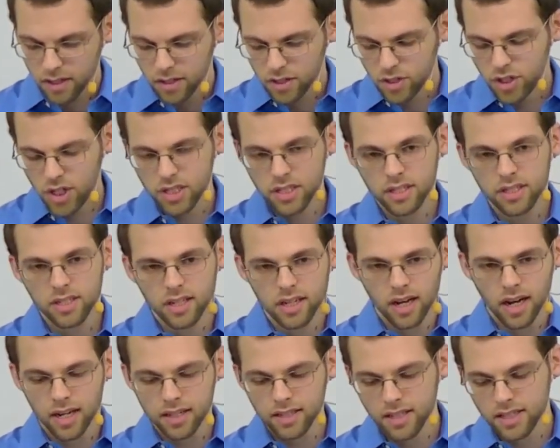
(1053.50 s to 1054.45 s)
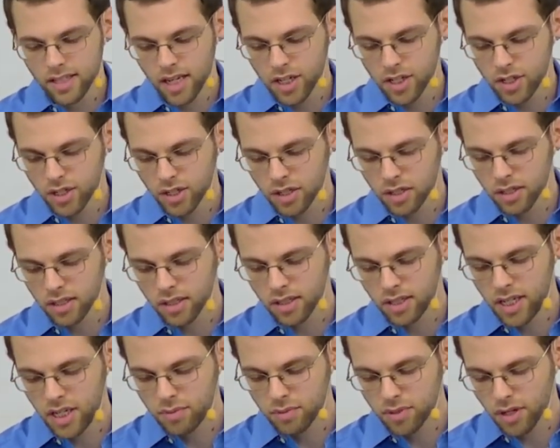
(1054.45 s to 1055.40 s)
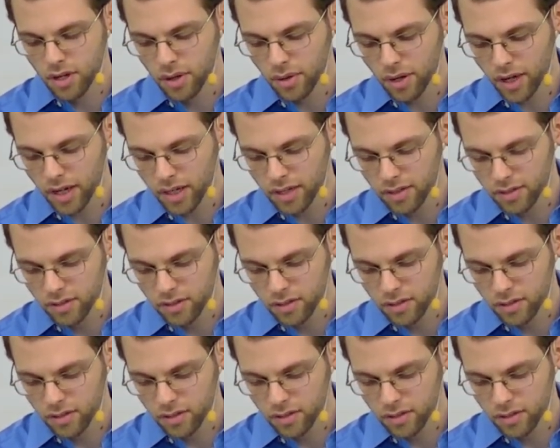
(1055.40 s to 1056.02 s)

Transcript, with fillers: Jesus' condescension keeps going.